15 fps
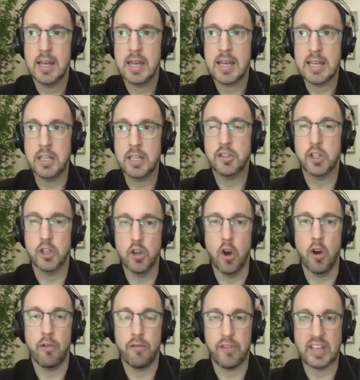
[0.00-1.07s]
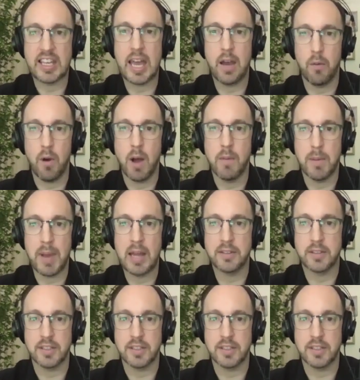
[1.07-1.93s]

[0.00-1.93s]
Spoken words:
is to not forget what I'm about to